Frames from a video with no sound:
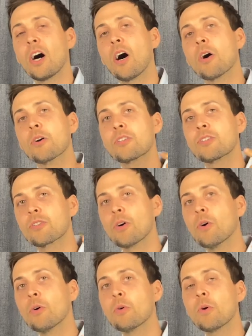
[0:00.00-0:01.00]
our
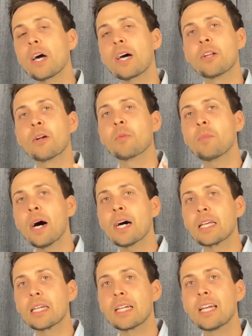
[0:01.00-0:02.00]
soul, and our
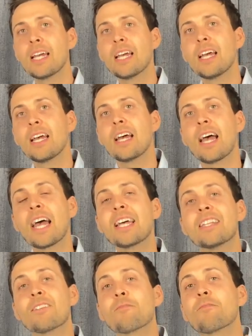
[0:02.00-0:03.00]
body.
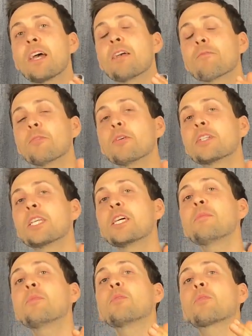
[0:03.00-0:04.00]
And faithful is
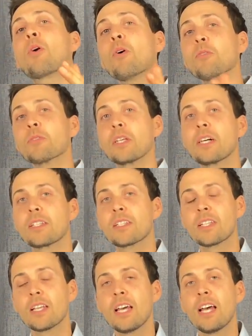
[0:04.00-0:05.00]
him who calls
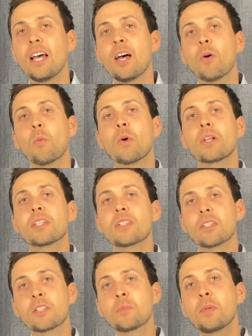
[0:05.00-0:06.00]
us. What does
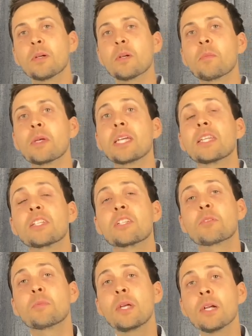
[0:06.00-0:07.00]
the spirit mean? The
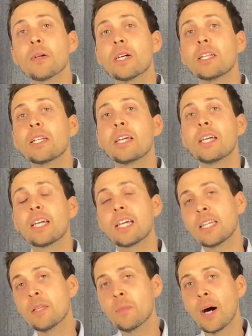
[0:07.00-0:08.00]
spirit
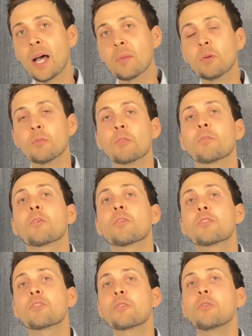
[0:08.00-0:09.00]
in the Bible
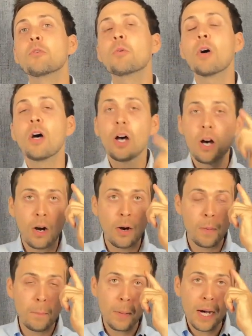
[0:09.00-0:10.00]
refers to
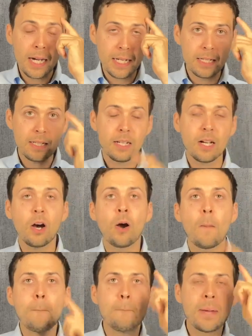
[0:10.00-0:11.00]
our mind,
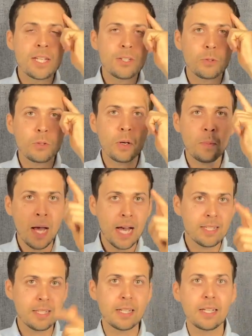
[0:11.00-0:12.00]
our mental
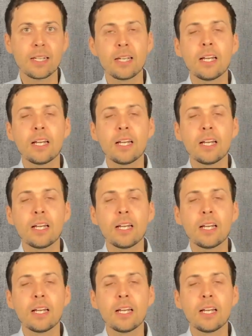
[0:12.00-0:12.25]
capacity.